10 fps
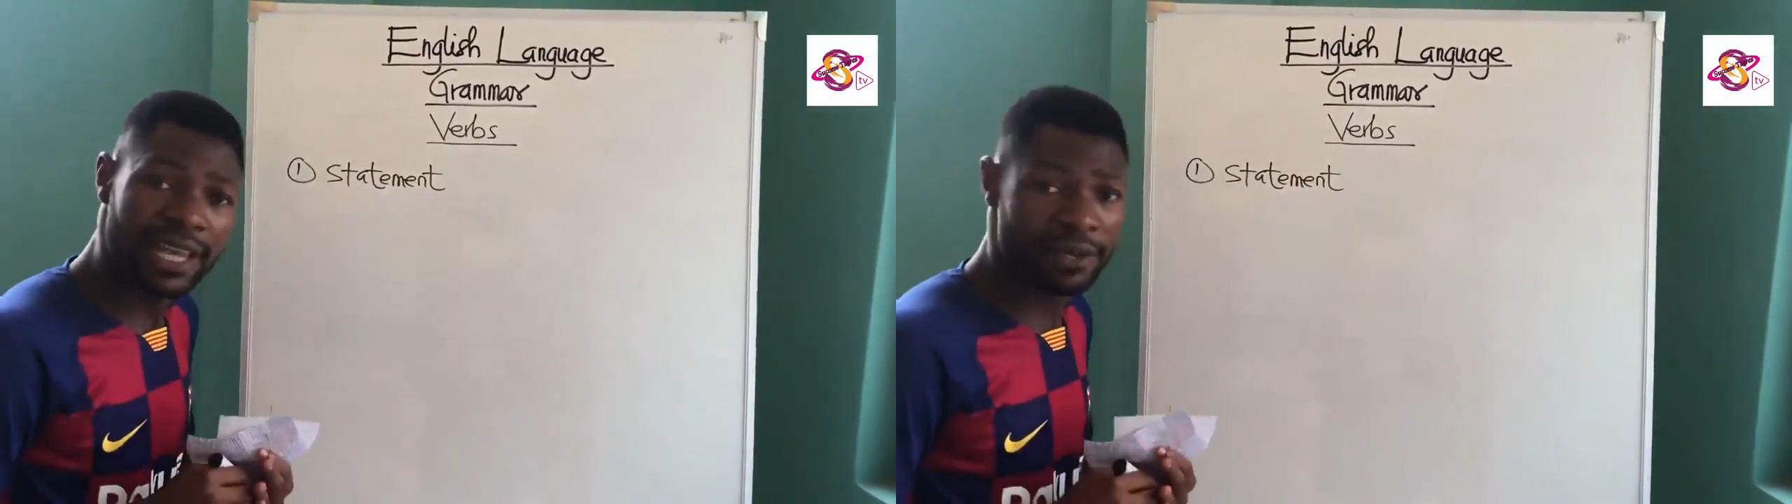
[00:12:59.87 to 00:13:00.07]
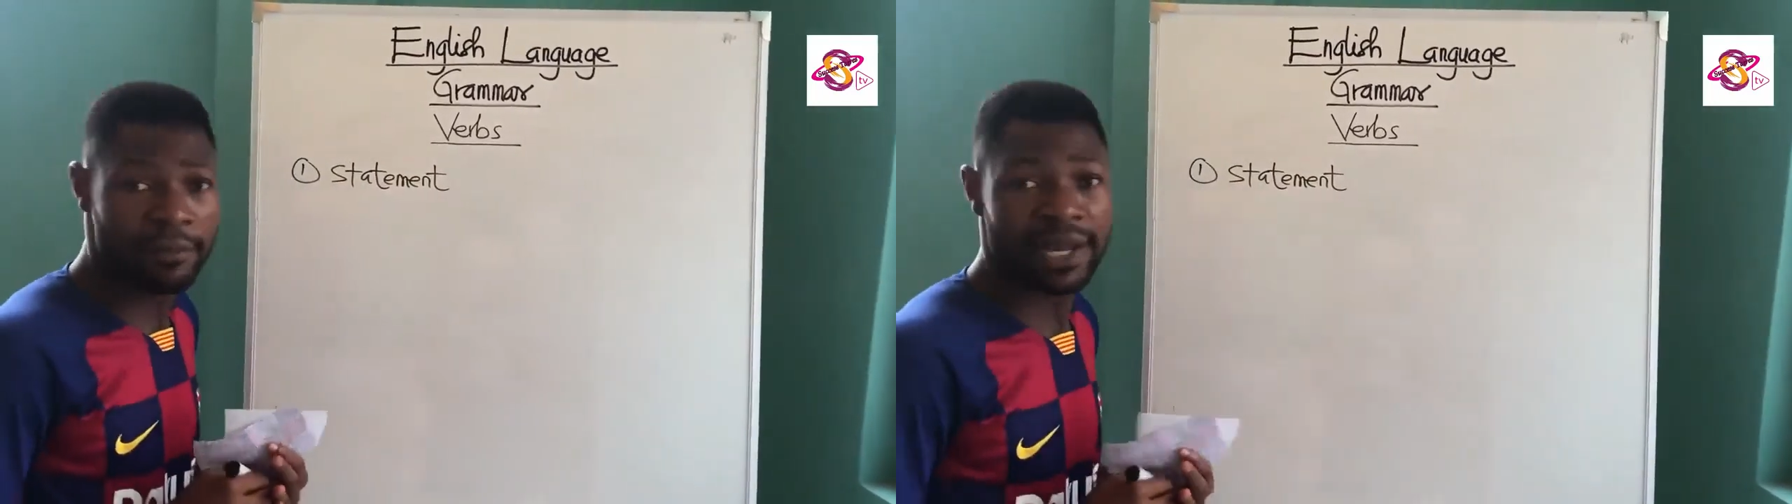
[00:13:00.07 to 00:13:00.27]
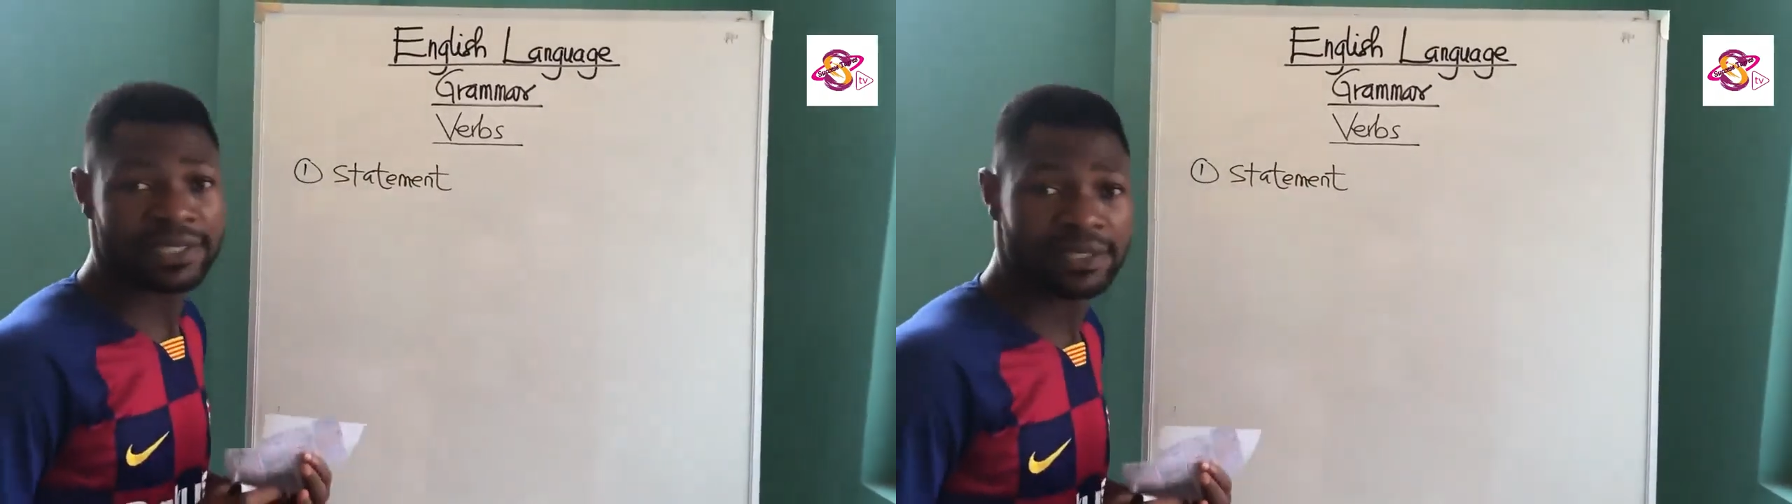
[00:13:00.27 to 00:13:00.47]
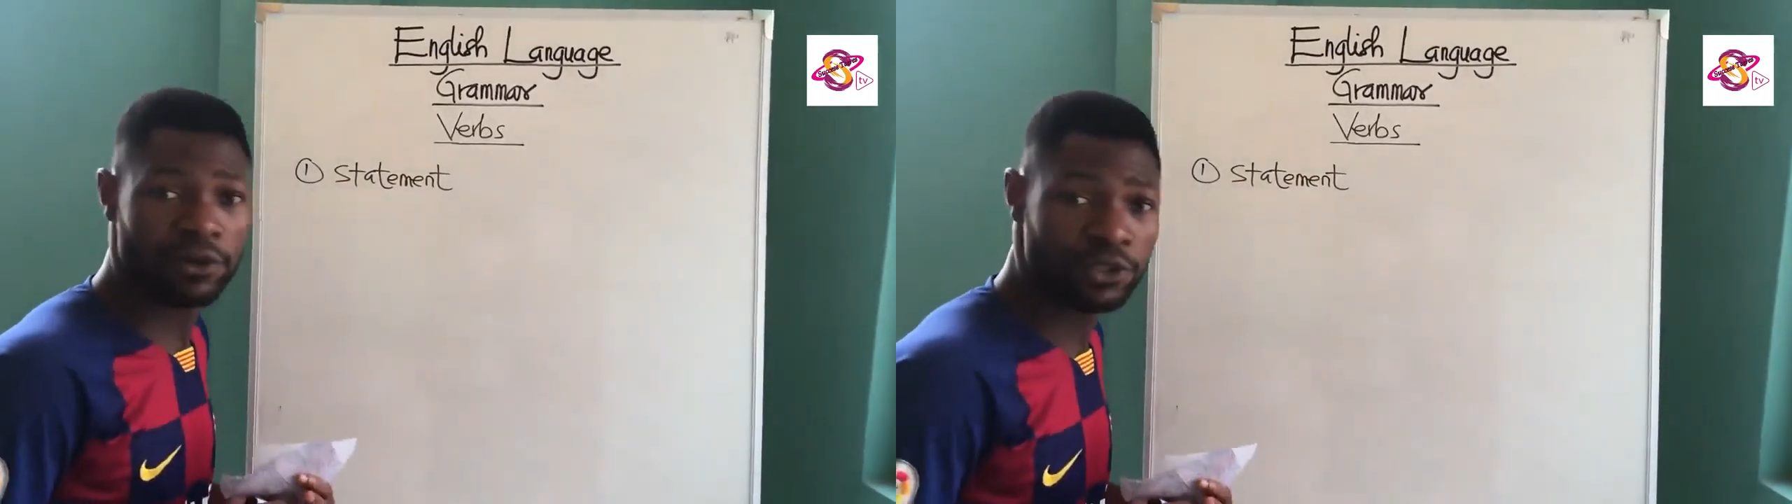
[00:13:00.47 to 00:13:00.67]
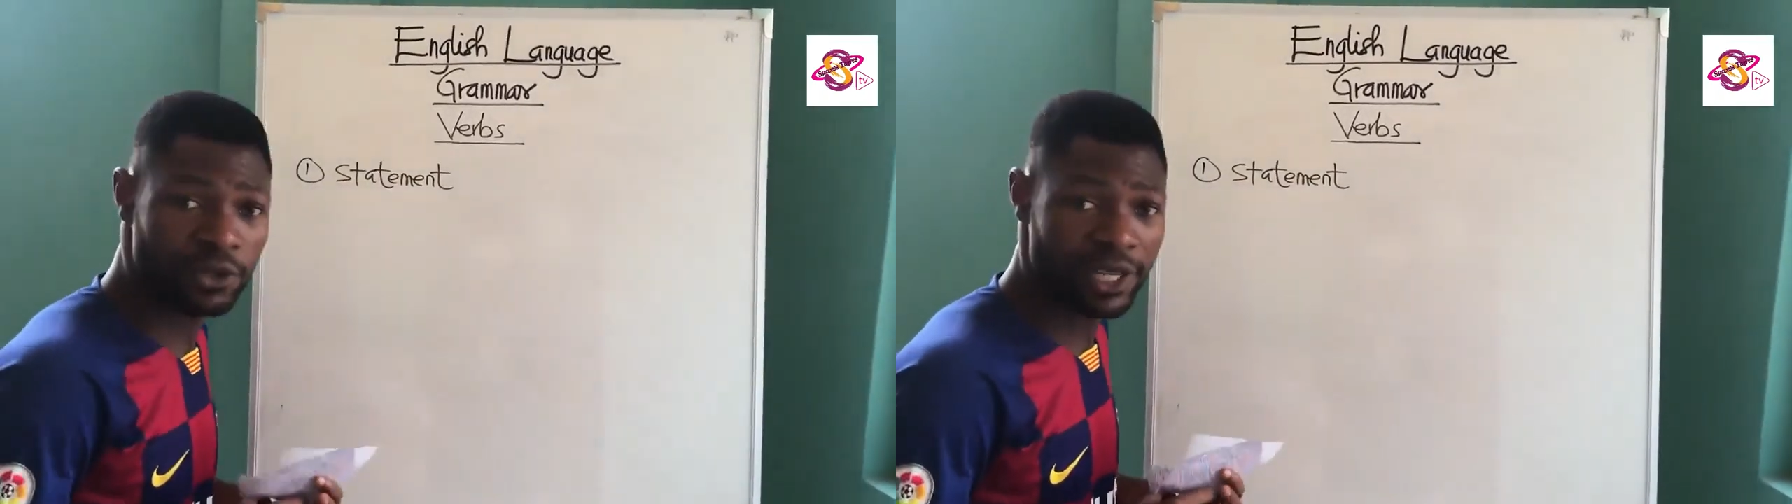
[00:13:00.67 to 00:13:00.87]
Third March
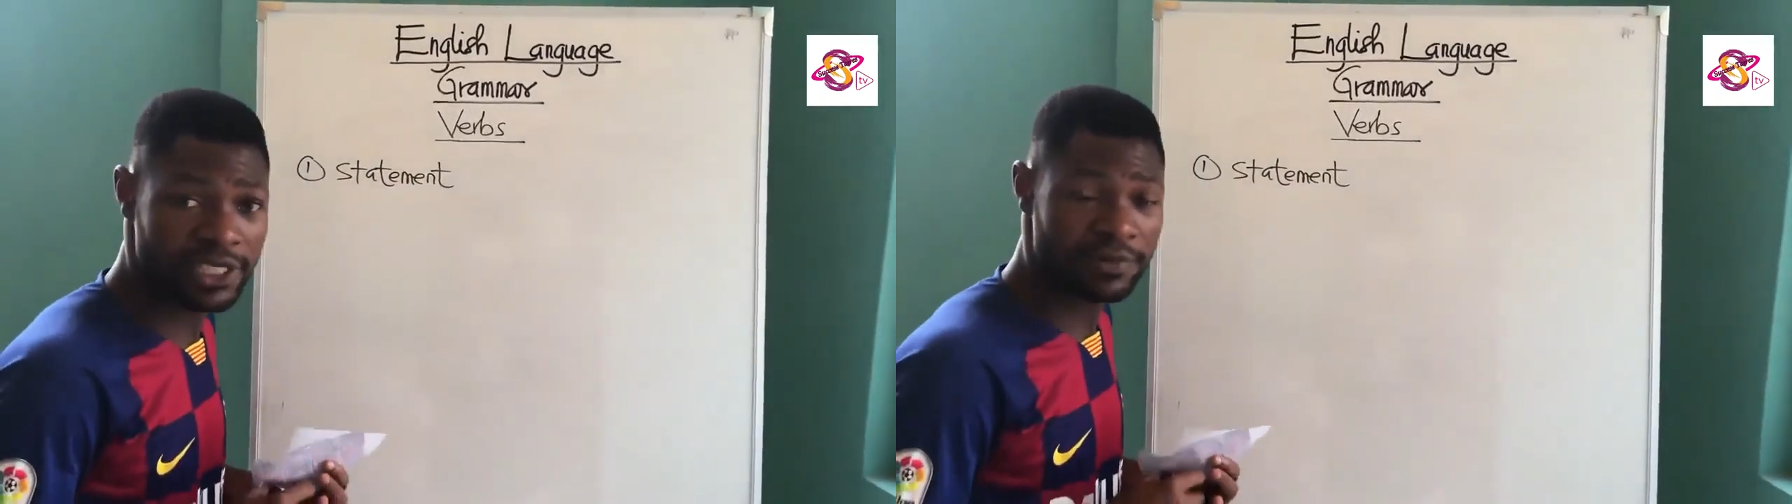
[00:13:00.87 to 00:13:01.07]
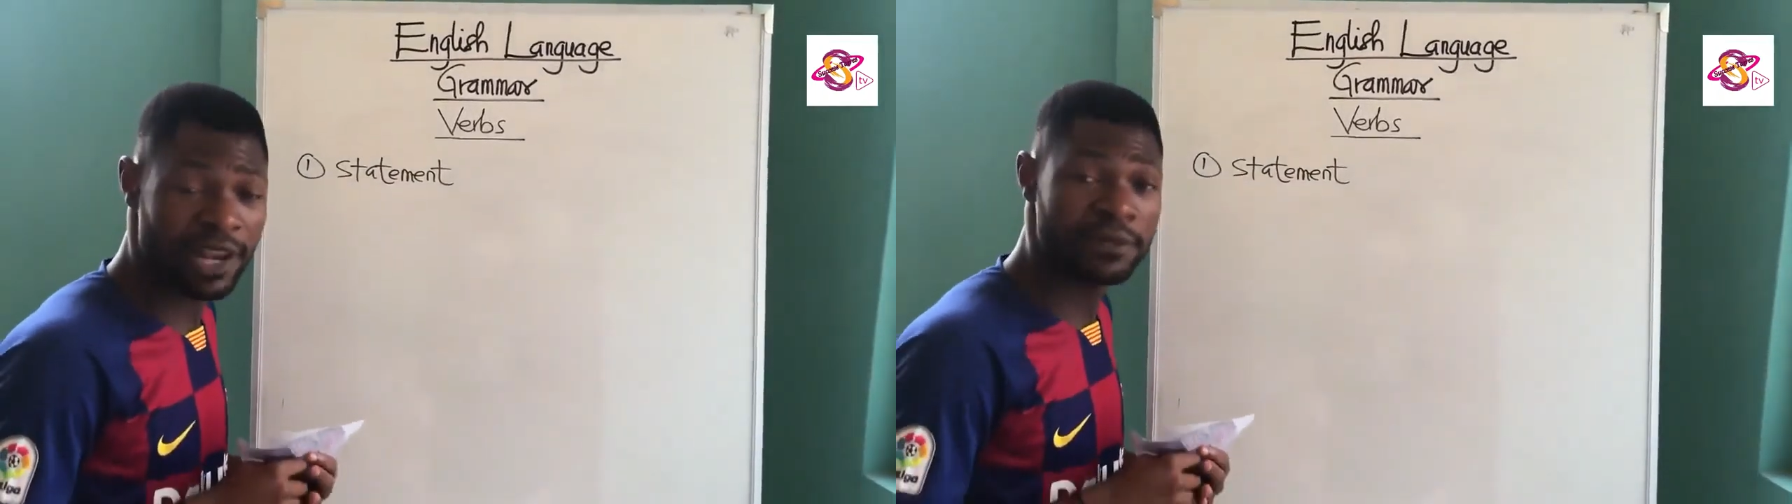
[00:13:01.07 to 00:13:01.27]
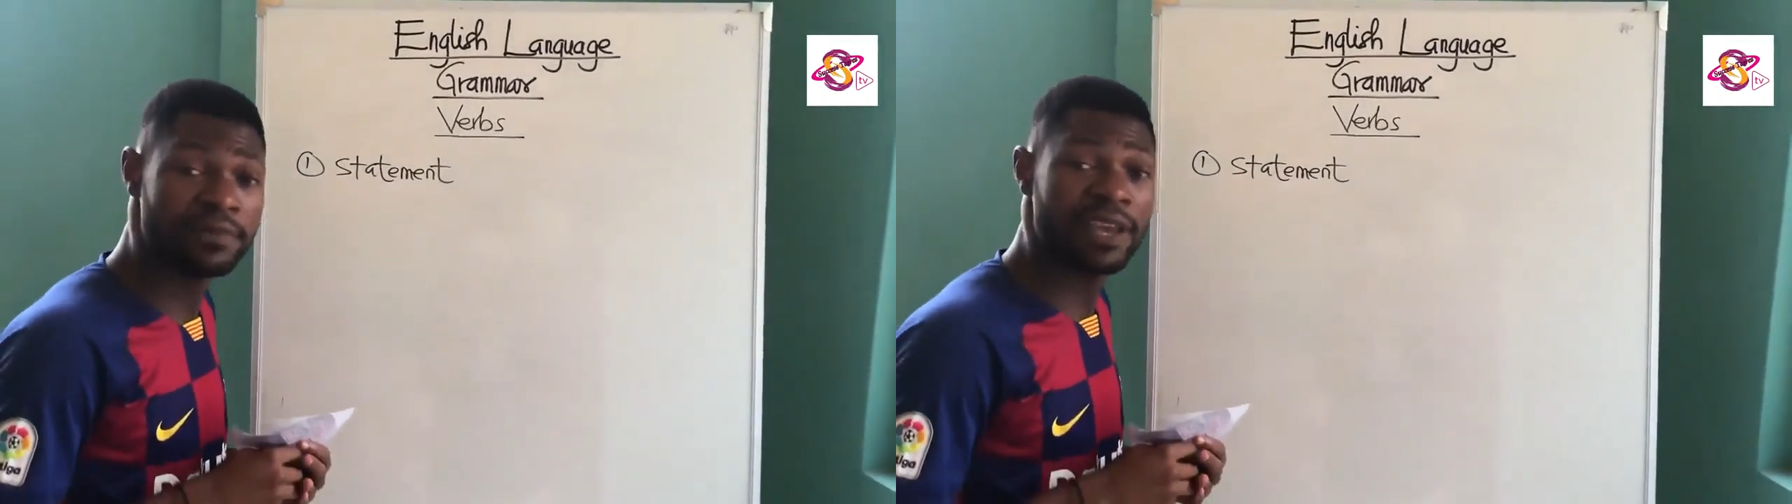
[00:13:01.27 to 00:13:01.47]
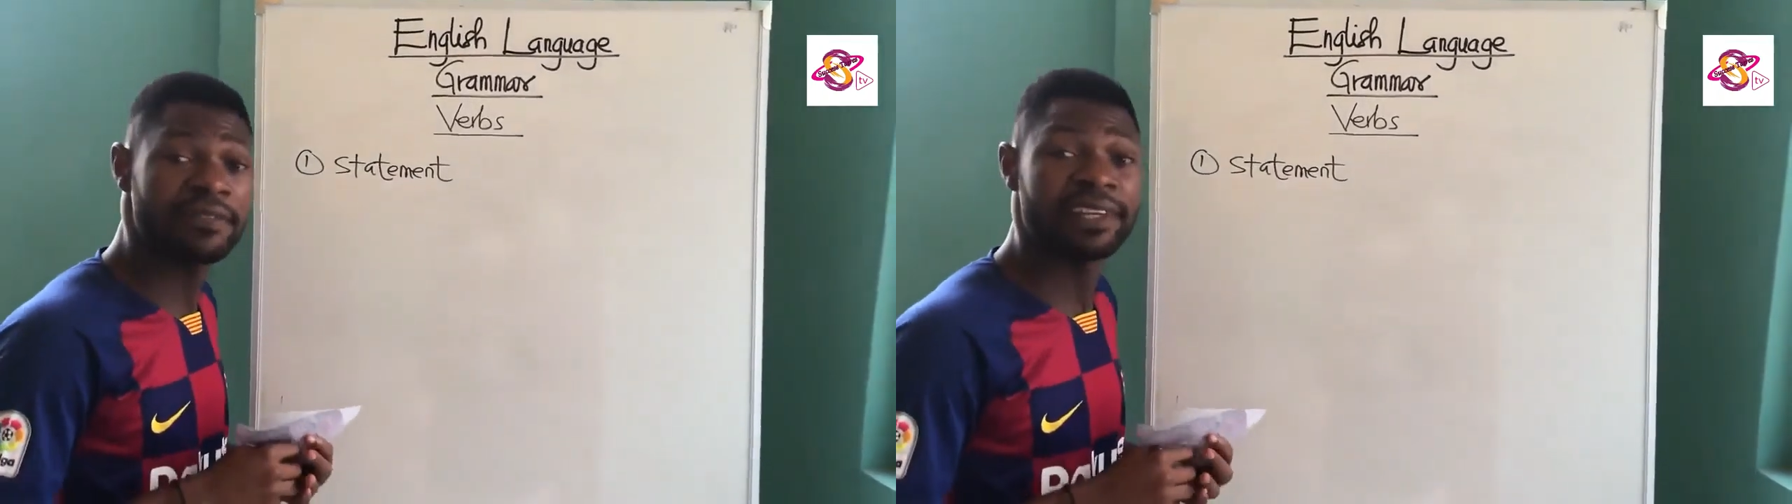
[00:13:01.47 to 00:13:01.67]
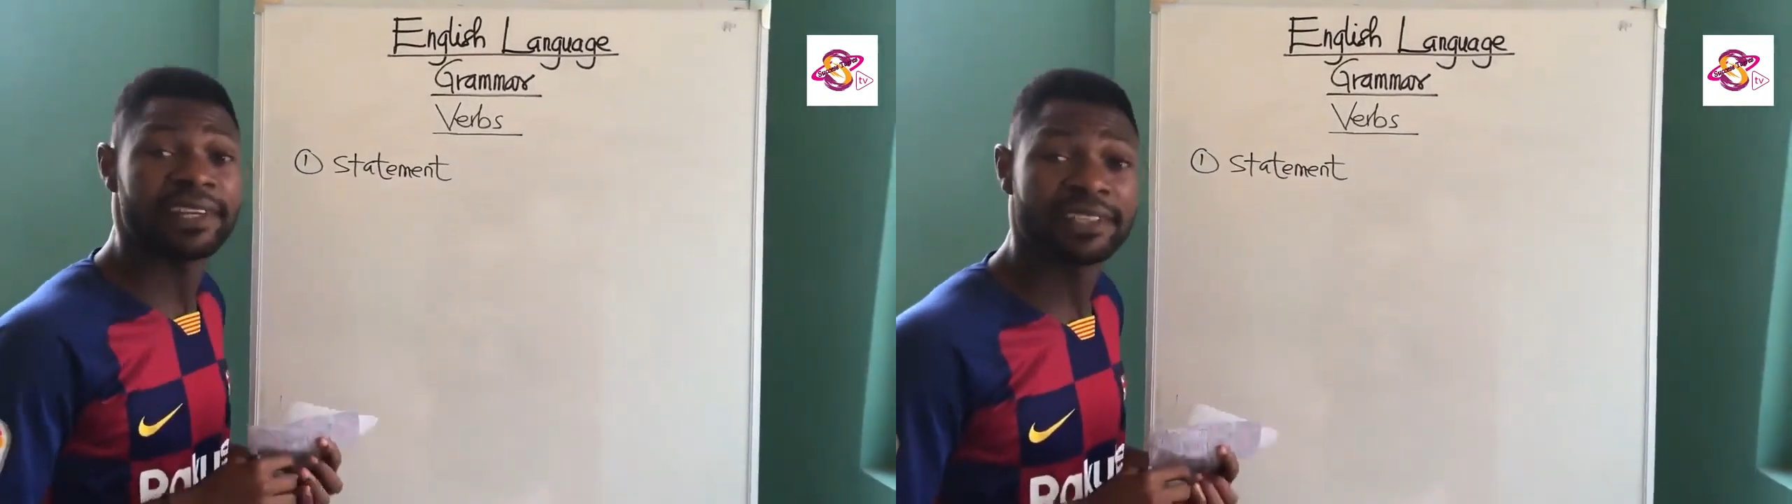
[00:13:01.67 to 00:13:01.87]
was Juliet Ibrahim's
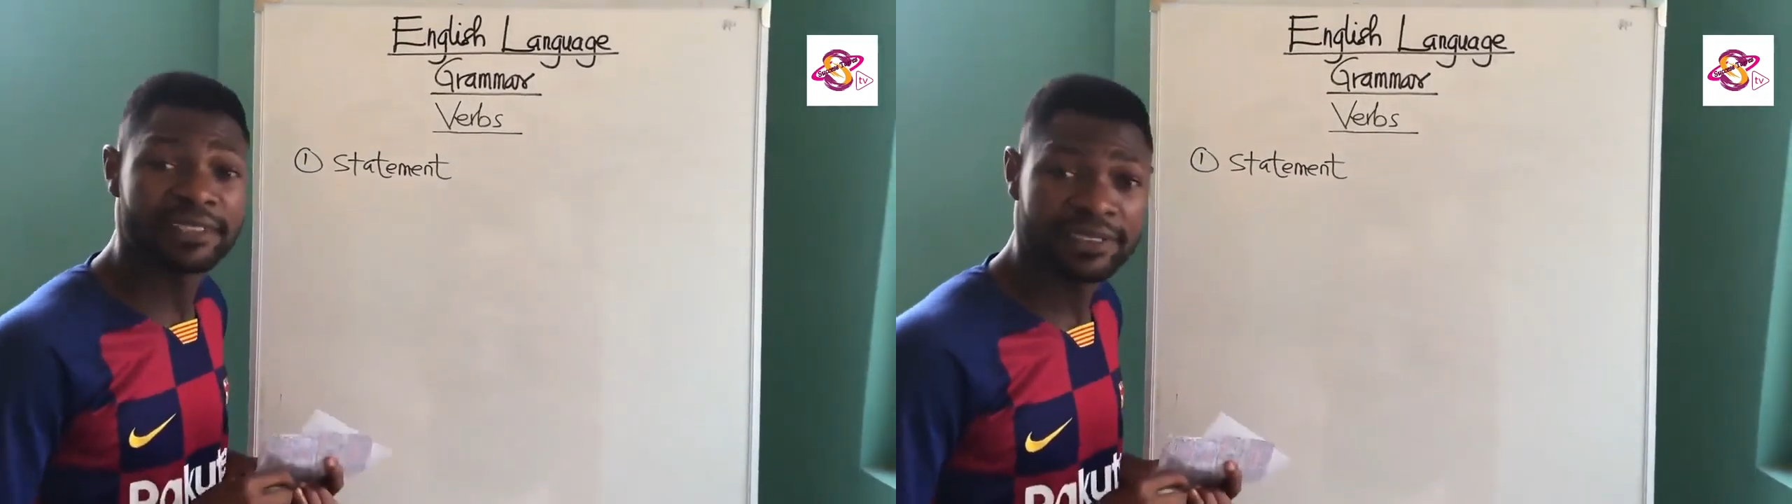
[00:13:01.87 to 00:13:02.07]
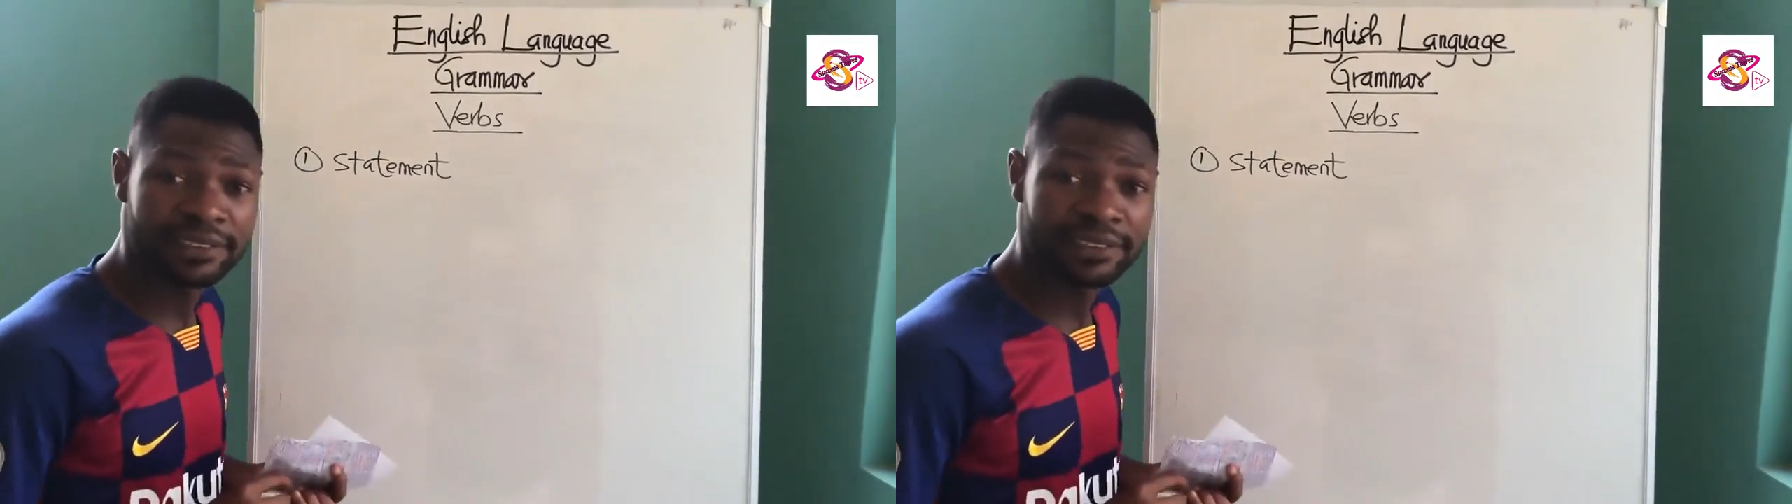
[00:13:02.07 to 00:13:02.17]
birthday.